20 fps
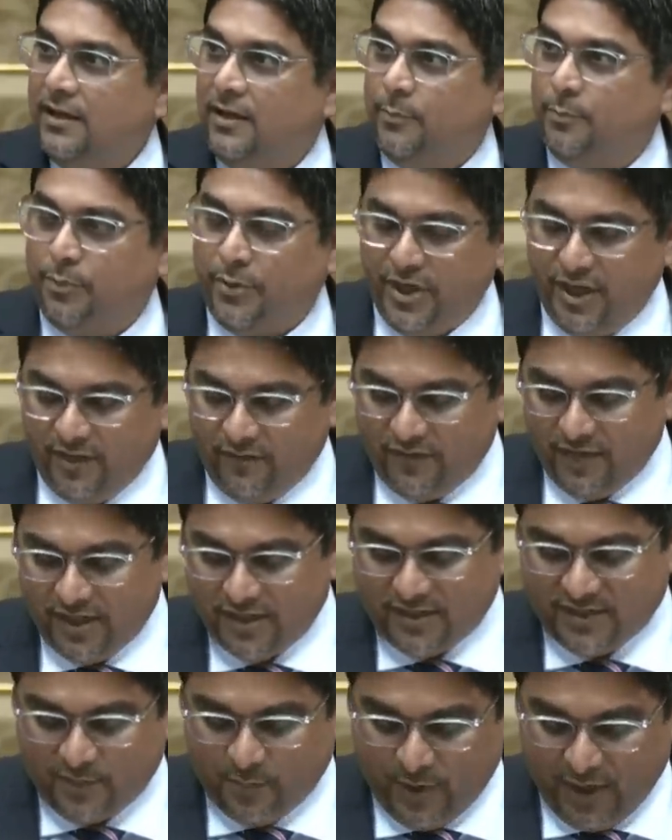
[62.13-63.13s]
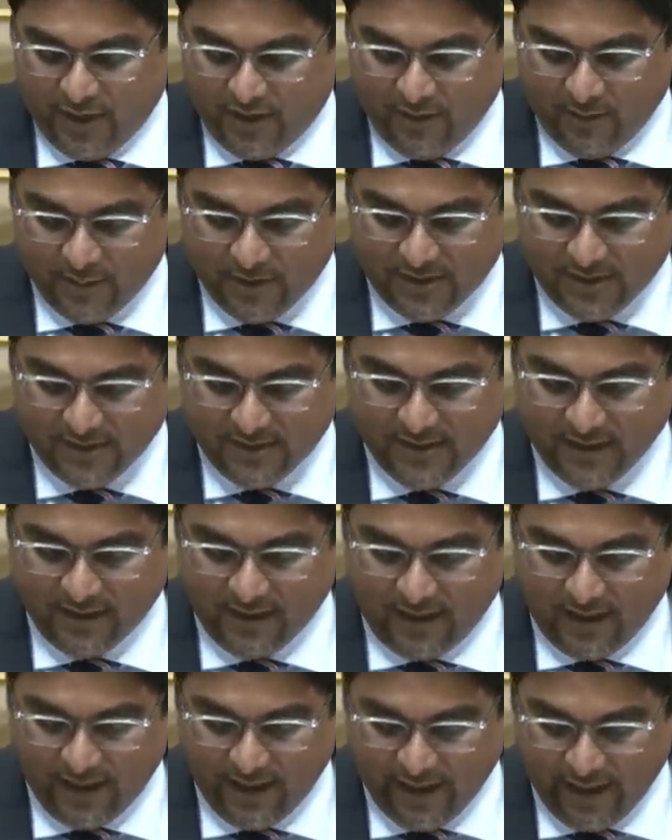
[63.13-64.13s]
the previous speaker, Mr.
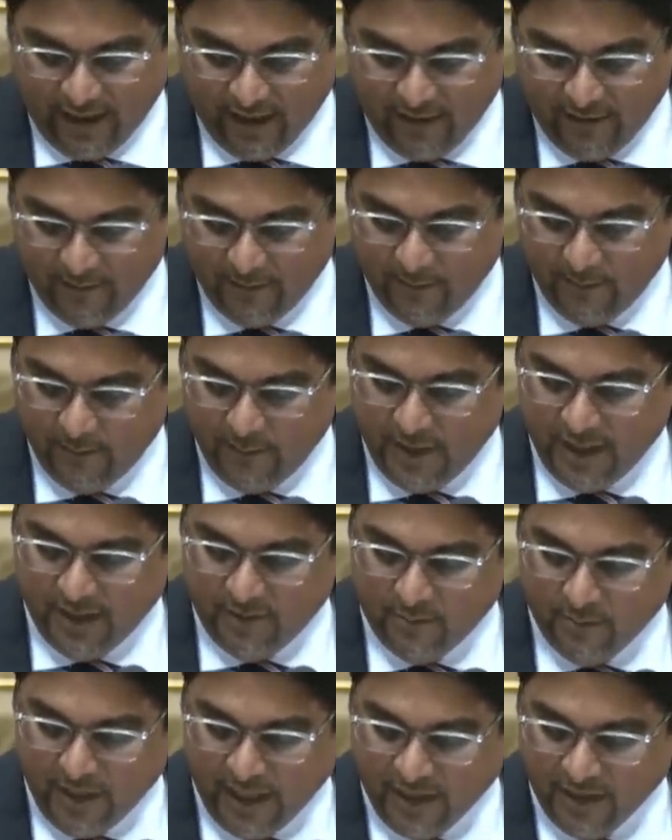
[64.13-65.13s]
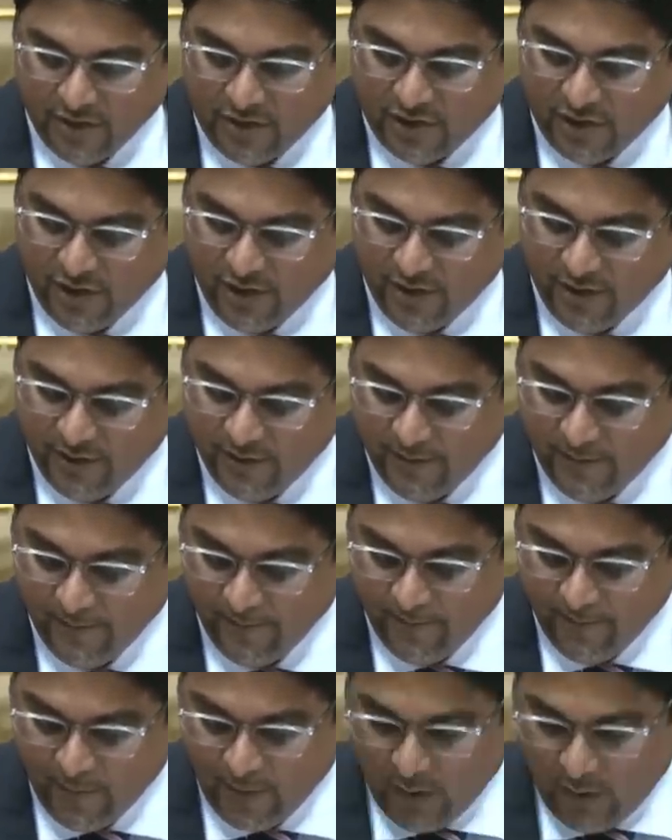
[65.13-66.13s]
Sinclair, made
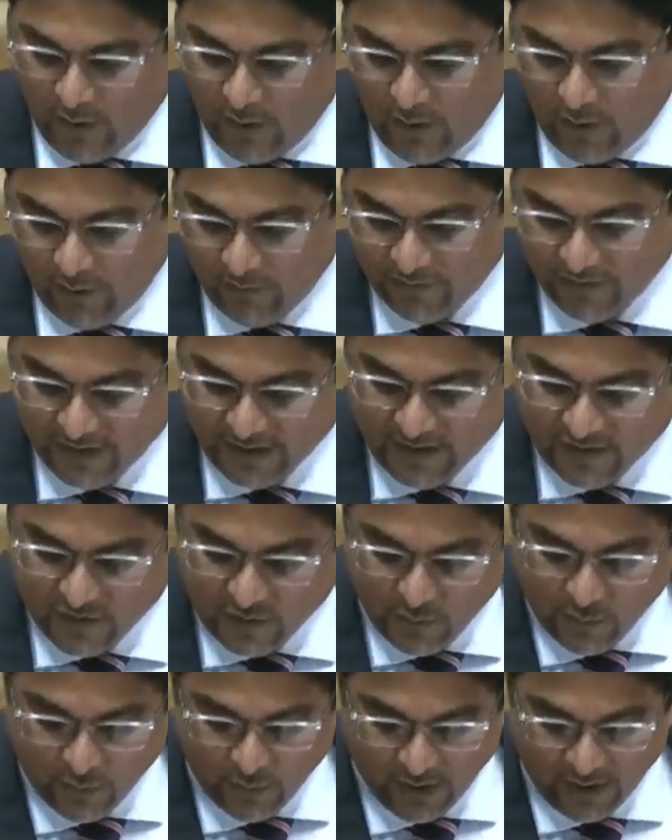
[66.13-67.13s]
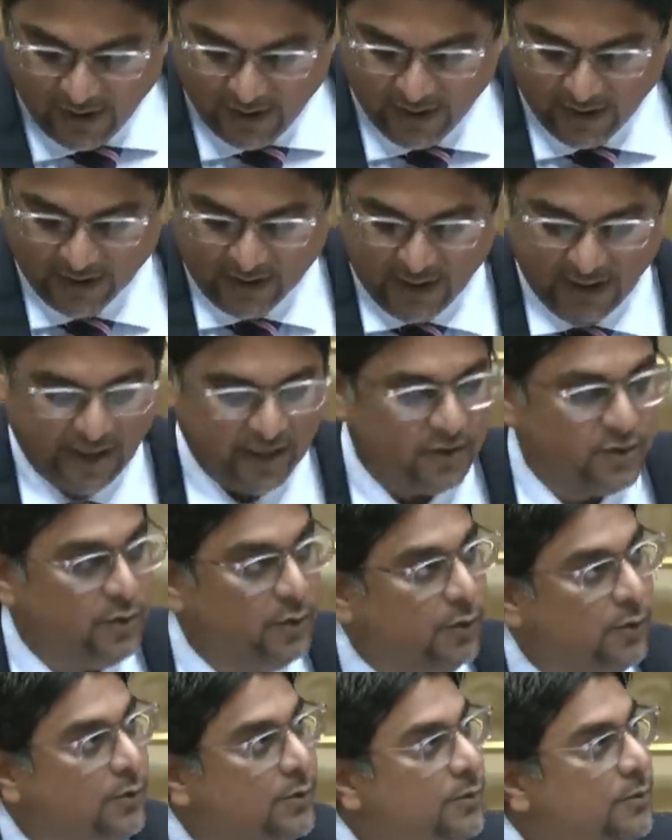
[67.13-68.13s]
mention of the school in
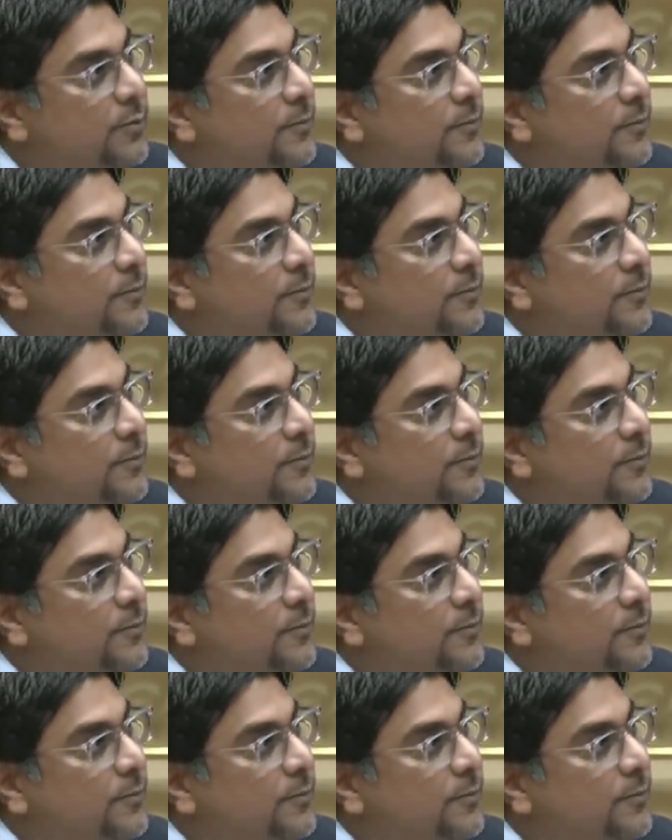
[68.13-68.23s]
Cato.